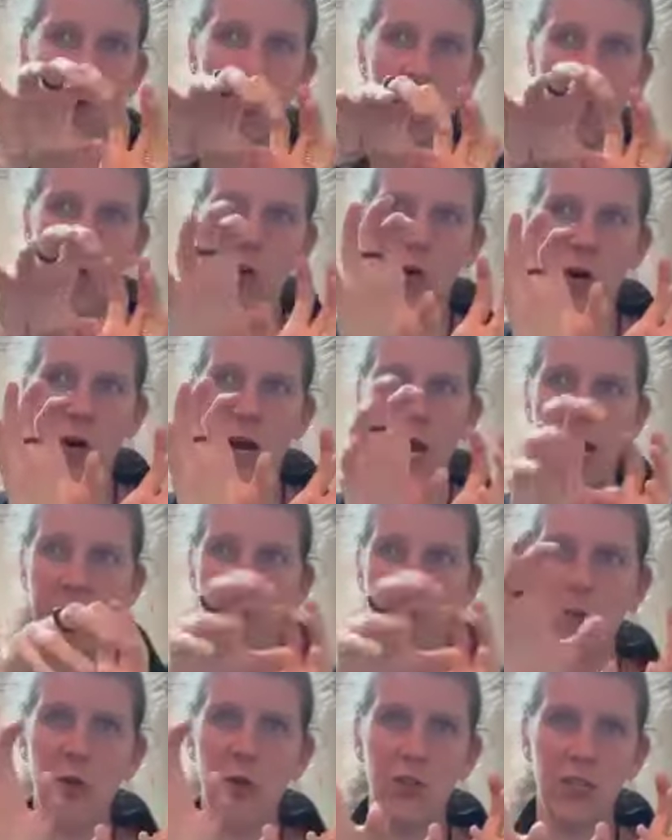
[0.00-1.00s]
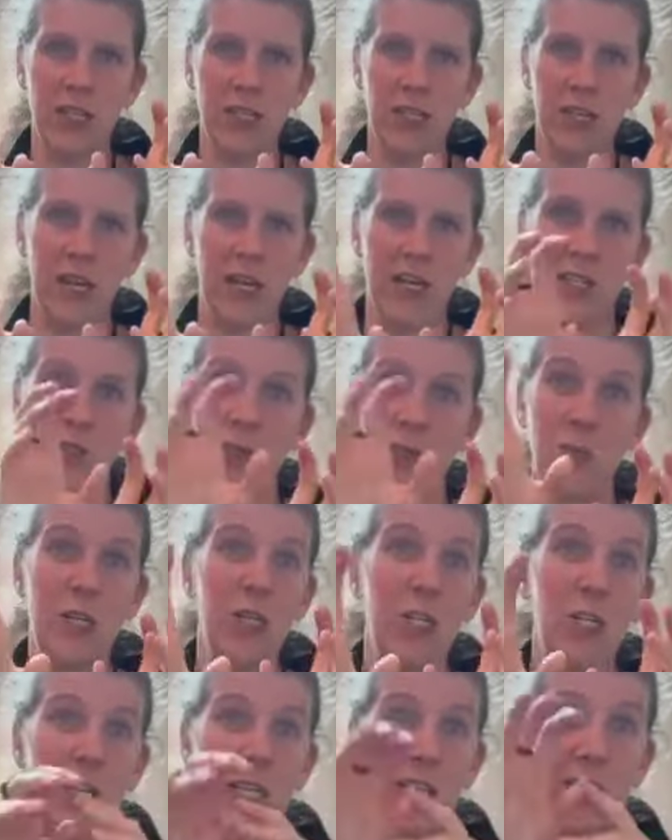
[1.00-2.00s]
for animals in
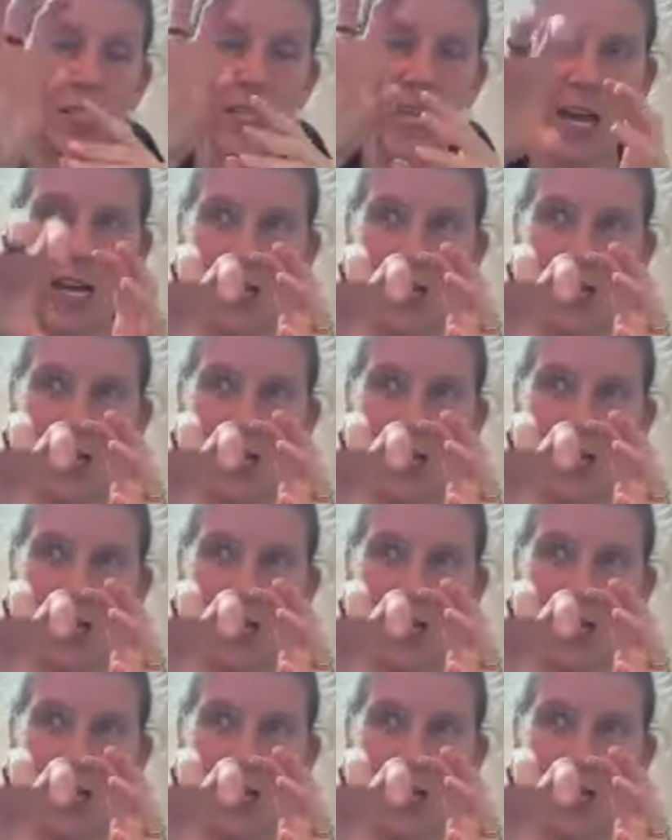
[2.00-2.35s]
species